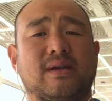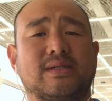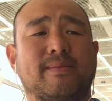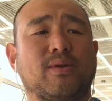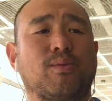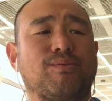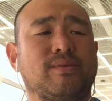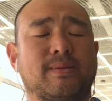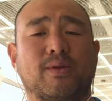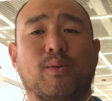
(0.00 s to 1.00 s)
some
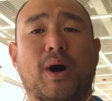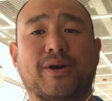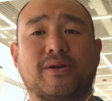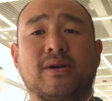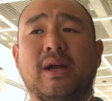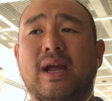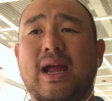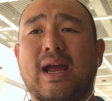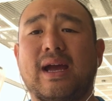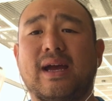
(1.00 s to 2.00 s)
of the water,
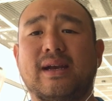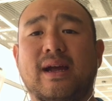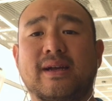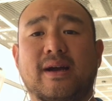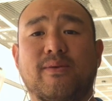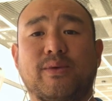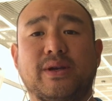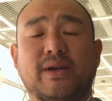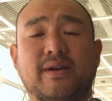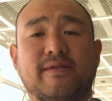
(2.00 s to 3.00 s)
and I got
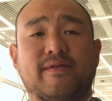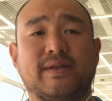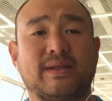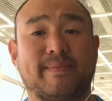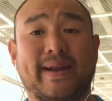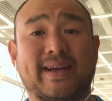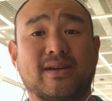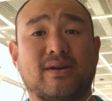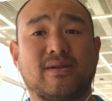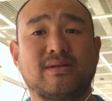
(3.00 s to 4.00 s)
rid of the playing
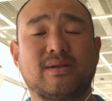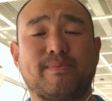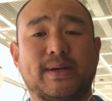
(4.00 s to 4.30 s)
cards.